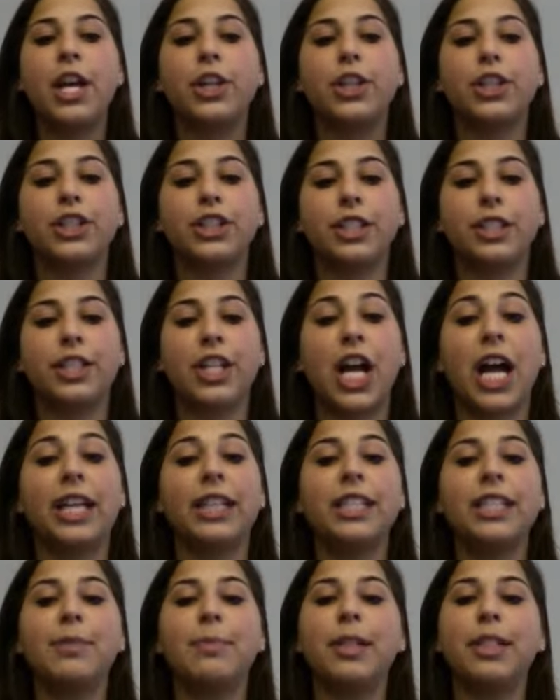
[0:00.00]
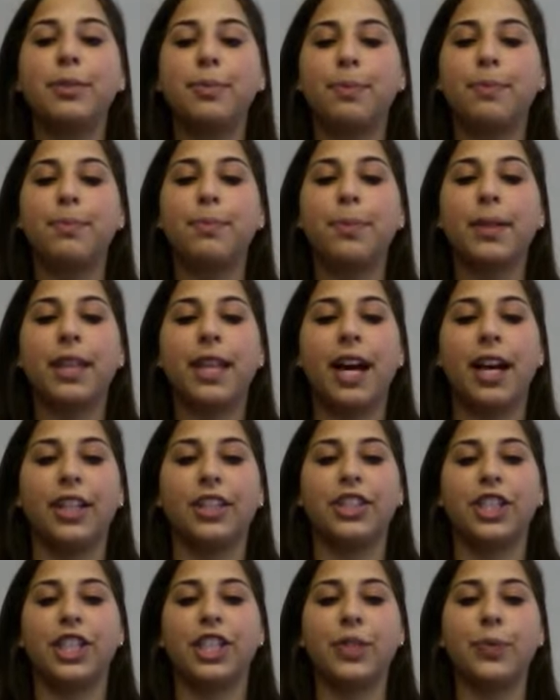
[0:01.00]
Your child's speech
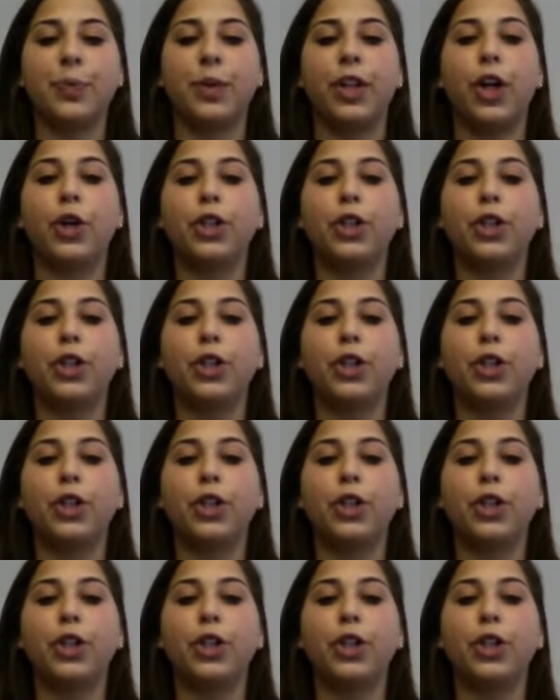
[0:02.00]
pathologist will